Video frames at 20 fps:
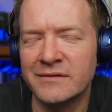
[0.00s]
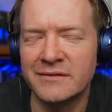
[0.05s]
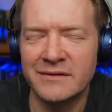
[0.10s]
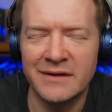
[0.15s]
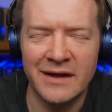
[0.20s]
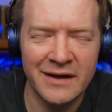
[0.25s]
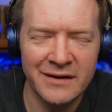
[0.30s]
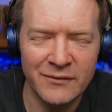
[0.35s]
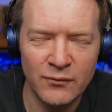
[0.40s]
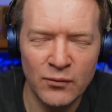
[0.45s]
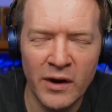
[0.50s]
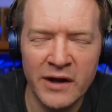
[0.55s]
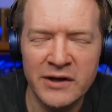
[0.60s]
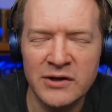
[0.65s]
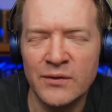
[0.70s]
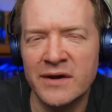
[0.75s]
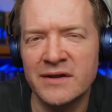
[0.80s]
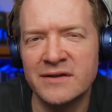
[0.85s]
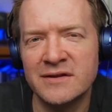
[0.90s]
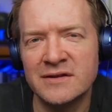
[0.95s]
why New
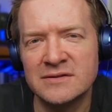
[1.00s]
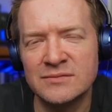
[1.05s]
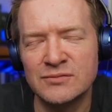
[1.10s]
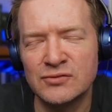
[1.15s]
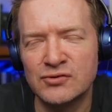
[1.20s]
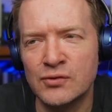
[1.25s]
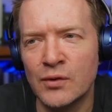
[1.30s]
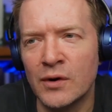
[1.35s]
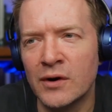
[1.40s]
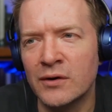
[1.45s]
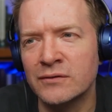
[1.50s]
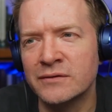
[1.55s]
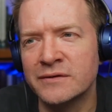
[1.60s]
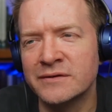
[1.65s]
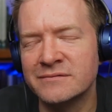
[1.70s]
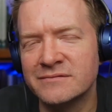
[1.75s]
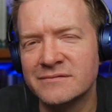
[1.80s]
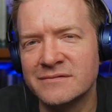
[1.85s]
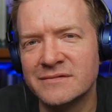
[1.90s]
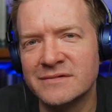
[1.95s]
Atheism grew old
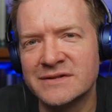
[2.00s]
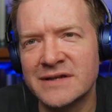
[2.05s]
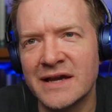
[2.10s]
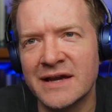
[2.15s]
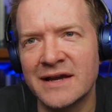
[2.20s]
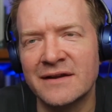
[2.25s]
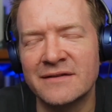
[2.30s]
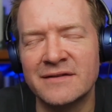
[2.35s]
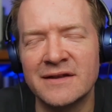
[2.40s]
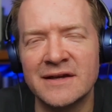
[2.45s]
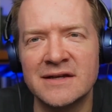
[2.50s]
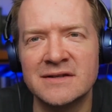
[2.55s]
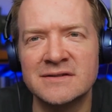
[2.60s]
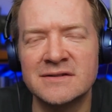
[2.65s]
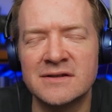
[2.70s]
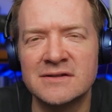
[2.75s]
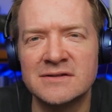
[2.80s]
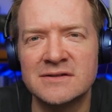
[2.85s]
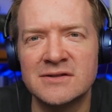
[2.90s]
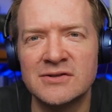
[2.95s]
and secular thinkers are
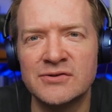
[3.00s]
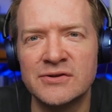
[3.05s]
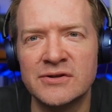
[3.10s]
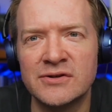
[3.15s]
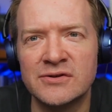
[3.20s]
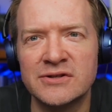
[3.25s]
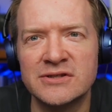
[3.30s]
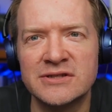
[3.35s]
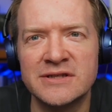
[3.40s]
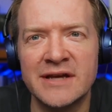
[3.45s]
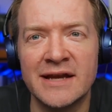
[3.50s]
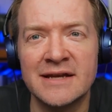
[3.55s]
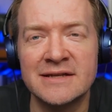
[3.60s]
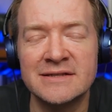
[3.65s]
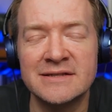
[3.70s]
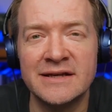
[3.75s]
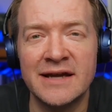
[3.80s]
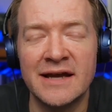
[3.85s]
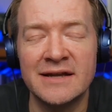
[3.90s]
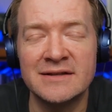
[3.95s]
considering Christianity
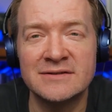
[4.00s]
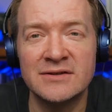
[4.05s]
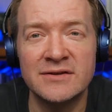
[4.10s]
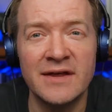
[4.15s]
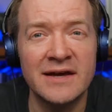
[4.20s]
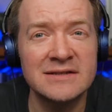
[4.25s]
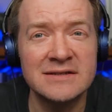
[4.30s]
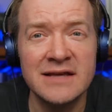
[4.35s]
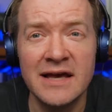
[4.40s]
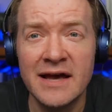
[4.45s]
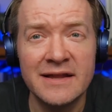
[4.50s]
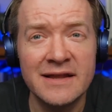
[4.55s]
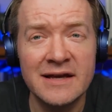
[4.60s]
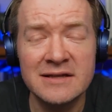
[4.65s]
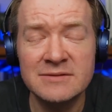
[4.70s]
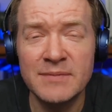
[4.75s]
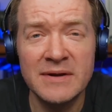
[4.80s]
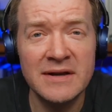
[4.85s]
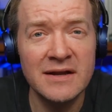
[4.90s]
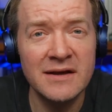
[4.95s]
again. So that's
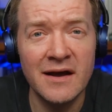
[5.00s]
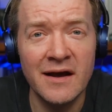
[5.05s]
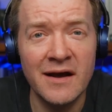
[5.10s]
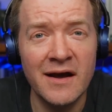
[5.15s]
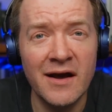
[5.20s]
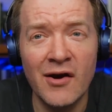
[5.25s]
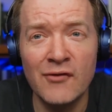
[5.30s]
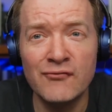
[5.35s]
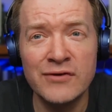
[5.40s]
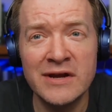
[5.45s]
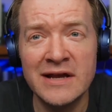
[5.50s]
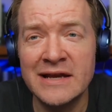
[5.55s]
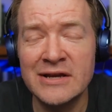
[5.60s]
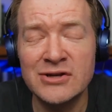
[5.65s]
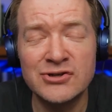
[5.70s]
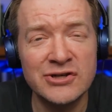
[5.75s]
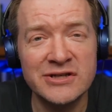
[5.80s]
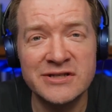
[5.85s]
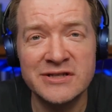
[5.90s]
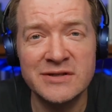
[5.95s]
been a real
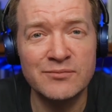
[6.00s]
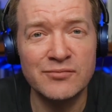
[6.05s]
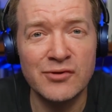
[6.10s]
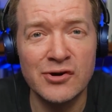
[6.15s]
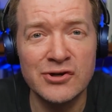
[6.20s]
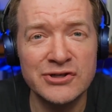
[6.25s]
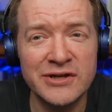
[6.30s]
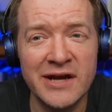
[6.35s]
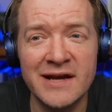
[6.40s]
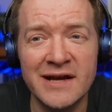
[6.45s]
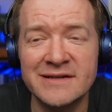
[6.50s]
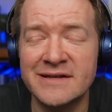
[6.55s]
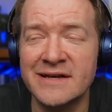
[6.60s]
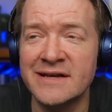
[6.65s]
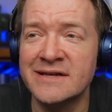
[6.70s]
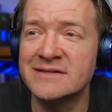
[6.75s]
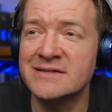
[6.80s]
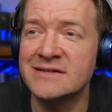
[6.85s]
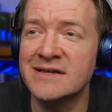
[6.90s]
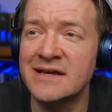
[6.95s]
interesting project.
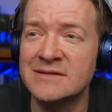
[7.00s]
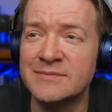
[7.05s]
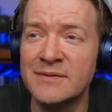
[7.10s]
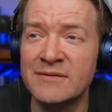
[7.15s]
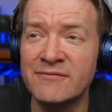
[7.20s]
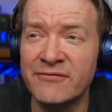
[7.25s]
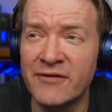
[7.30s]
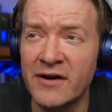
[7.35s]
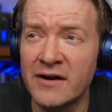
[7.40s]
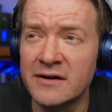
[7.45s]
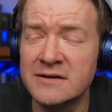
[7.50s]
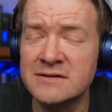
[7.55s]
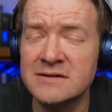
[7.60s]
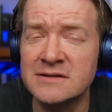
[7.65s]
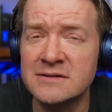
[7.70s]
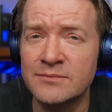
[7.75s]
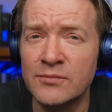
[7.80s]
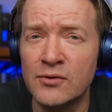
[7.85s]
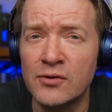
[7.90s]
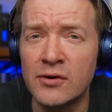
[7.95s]
It's been fun because
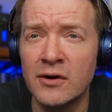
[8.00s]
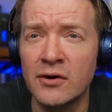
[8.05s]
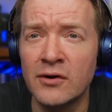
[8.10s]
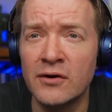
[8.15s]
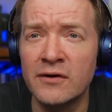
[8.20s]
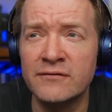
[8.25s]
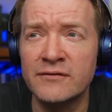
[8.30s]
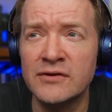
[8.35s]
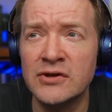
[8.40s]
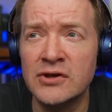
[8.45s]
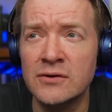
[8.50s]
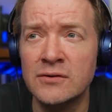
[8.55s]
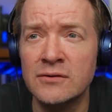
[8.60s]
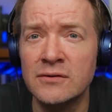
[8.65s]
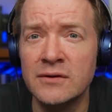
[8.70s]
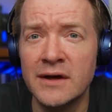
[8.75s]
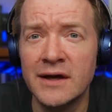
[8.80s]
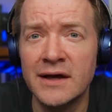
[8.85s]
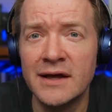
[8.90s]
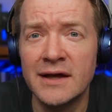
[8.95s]
it's brought a lot of new
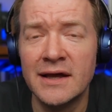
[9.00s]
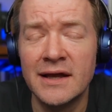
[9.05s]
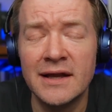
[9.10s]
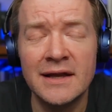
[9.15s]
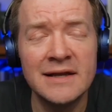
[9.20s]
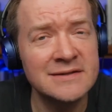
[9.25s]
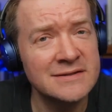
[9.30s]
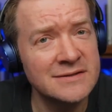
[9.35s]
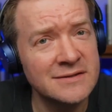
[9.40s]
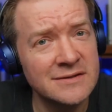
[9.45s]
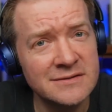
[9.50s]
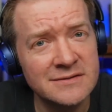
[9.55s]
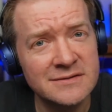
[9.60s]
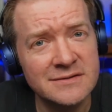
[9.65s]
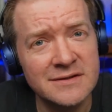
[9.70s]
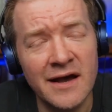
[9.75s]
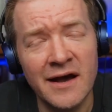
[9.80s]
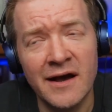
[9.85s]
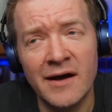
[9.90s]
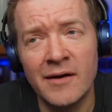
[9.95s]
listeners
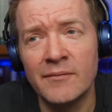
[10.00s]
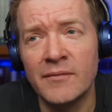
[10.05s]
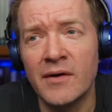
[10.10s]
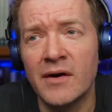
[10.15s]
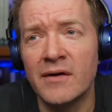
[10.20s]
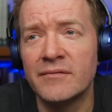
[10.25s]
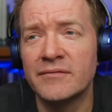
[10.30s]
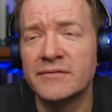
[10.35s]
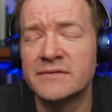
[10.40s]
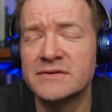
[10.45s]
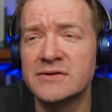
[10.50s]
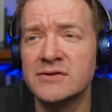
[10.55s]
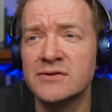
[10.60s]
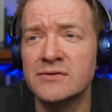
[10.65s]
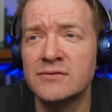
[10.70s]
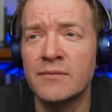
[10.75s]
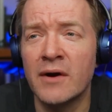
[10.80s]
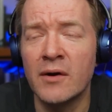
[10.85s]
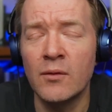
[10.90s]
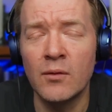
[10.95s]
to
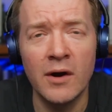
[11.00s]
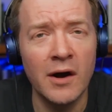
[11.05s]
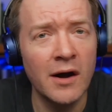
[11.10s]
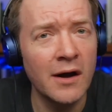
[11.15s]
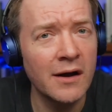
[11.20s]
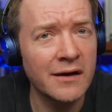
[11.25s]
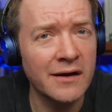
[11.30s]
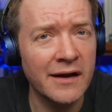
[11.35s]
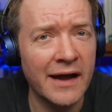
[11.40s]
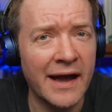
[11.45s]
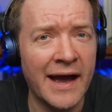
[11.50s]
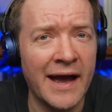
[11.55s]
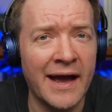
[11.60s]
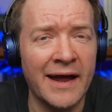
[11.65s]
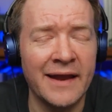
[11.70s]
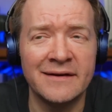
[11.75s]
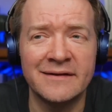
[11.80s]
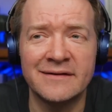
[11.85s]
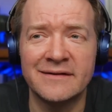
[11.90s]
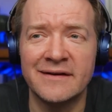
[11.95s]
my work
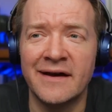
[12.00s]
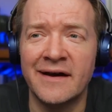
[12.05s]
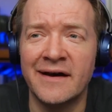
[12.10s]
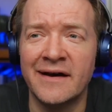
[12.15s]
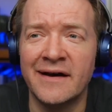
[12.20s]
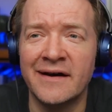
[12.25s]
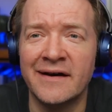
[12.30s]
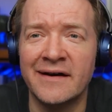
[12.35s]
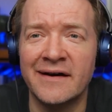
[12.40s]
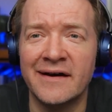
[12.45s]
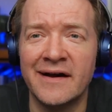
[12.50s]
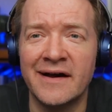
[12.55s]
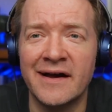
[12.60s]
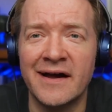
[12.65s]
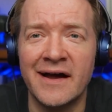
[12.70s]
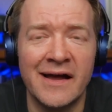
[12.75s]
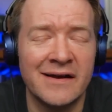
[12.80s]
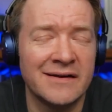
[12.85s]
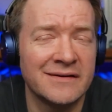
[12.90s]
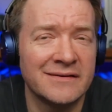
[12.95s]
and
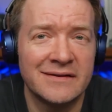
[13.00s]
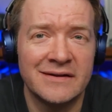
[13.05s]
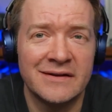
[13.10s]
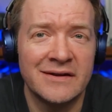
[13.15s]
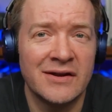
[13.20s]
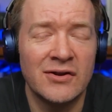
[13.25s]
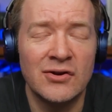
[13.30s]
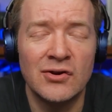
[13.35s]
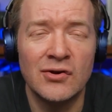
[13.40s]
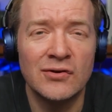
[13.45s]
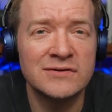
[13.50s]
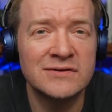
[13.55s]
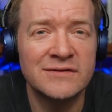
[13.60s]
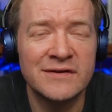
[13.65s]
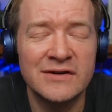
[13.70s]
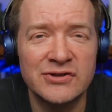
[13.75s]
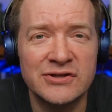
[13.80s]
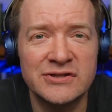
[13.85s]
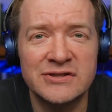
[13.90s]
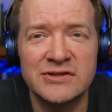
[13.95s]
lots of
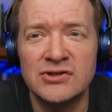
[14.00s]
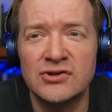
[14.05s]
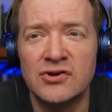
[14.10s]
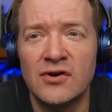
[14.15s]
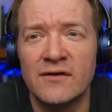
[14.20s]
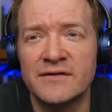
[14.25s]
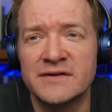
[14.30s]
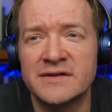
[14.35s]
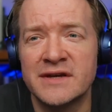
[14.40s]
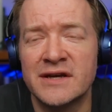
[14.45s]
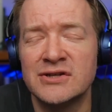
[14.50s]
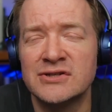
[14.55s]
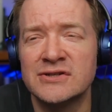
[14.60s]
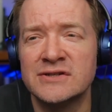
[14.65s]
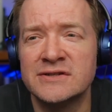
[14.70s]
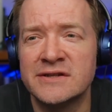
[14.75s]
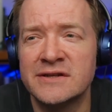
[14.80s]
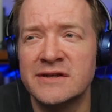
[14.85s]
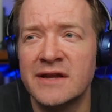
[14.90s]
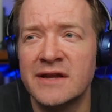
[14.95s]
interesting new conversations and